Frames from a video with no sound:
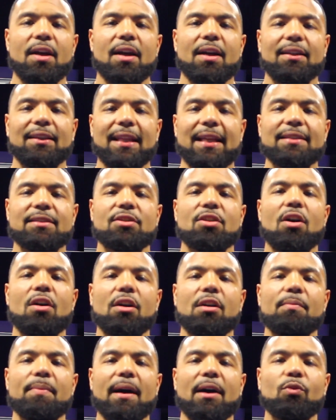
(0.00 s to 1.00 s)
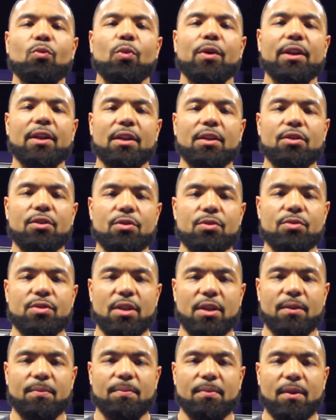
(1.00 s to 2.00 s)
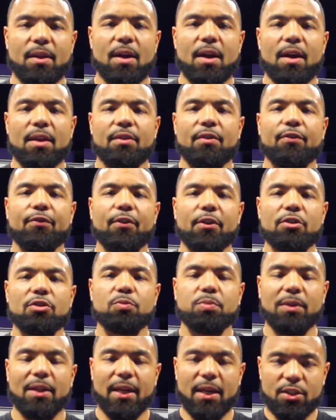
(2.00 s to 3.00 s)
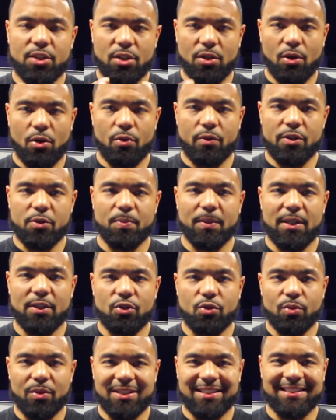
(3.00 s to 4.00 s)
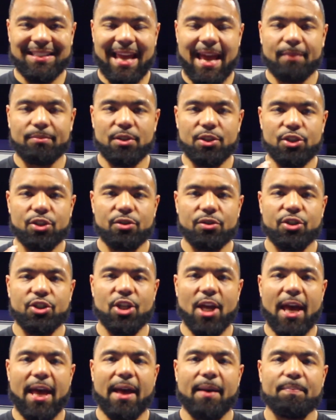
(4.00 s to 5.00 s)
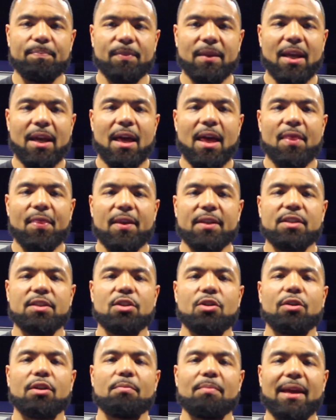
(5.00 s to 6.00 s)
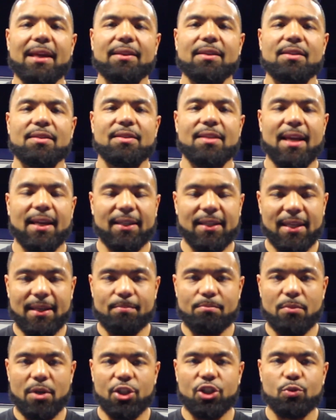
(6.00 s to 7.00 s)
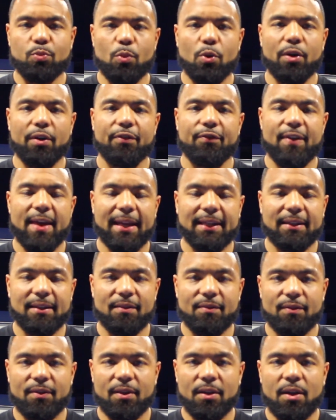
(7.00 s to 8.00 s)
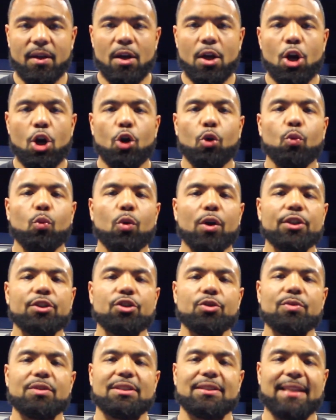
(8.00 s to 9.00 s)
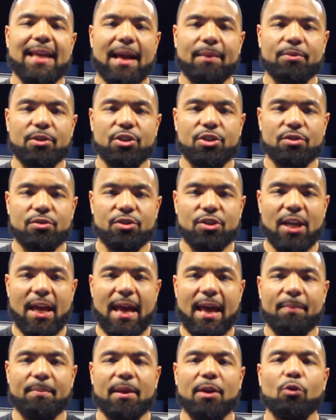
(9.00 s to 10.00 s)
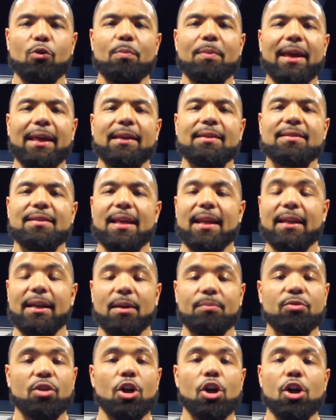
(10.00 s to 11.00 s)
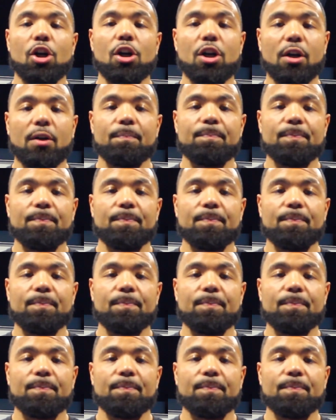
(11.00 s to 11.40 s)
let's talk about when to use it. The first plan should always be to establish your jab. This is going to make this technique much more effective. Once you establish your jab, it will make setting up the hook